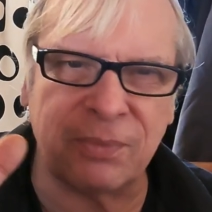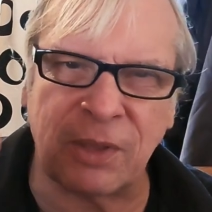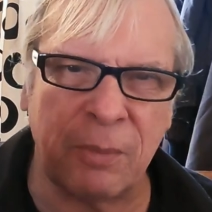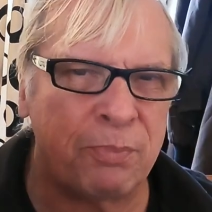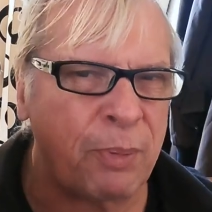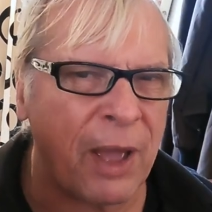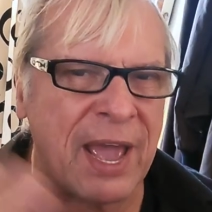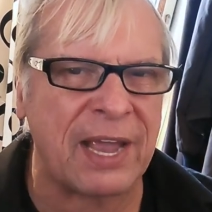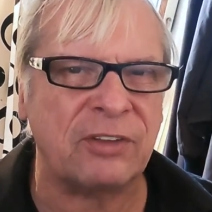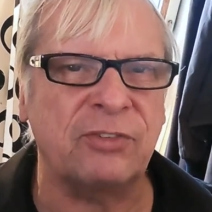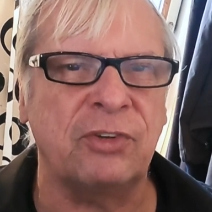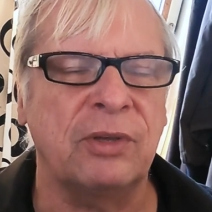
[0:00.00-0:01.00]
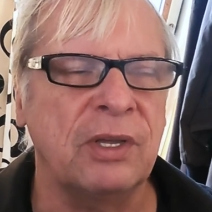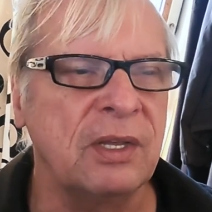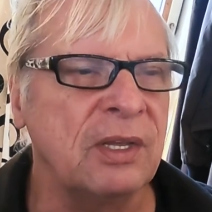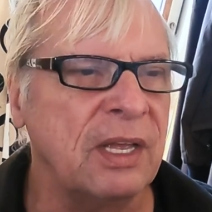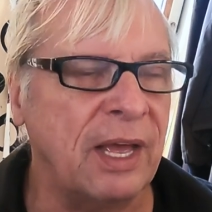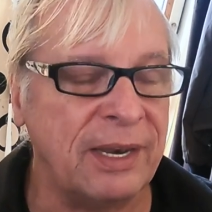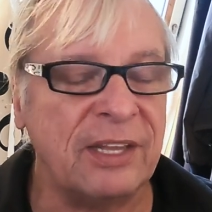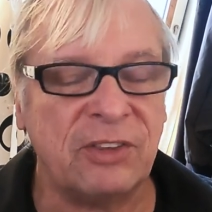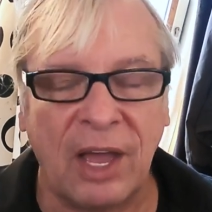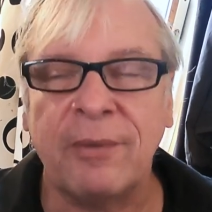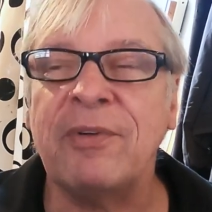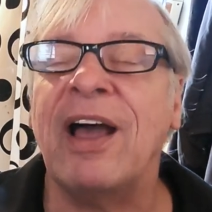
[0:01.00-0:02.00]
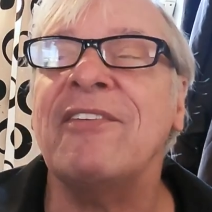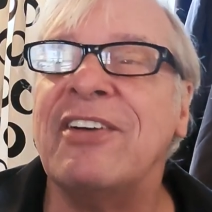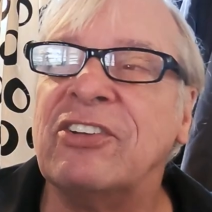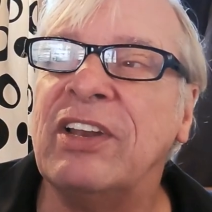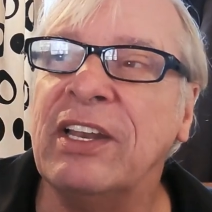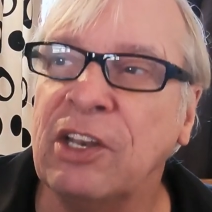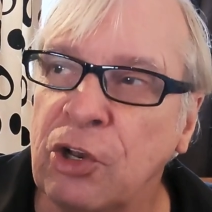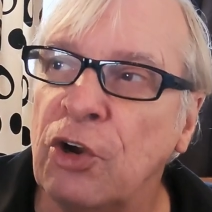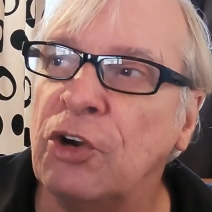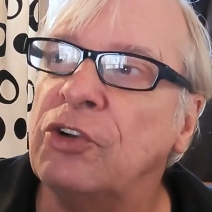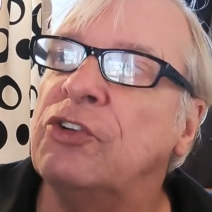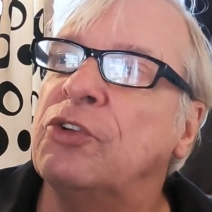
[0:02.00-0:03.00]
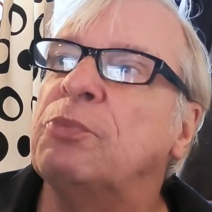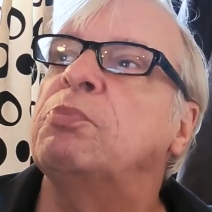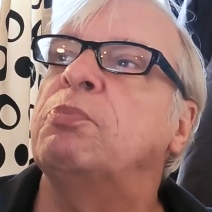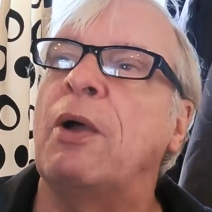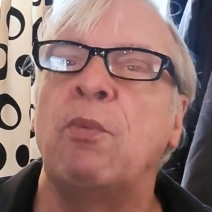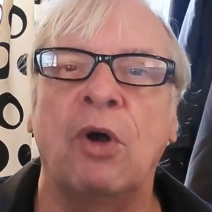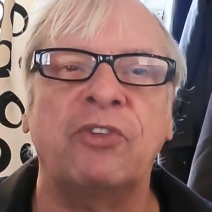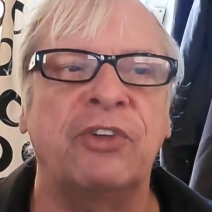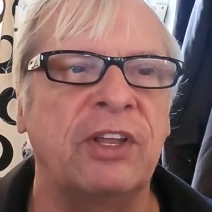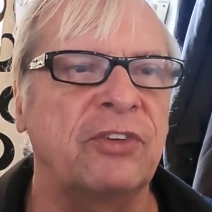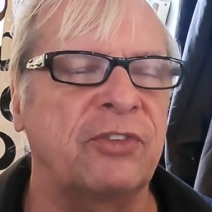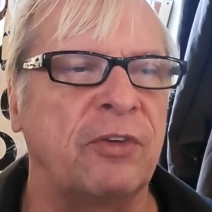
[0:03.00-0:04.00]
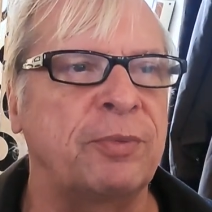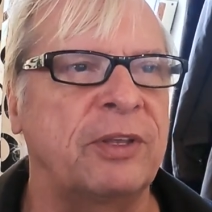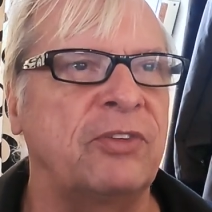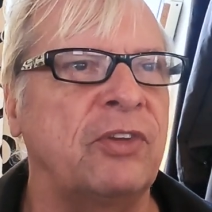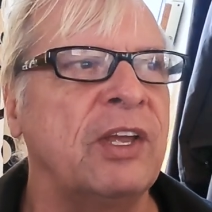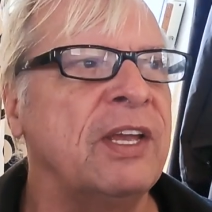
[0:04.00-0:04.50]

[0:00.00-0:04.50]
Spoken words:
compact. And I've actually learned by watching his stuff, because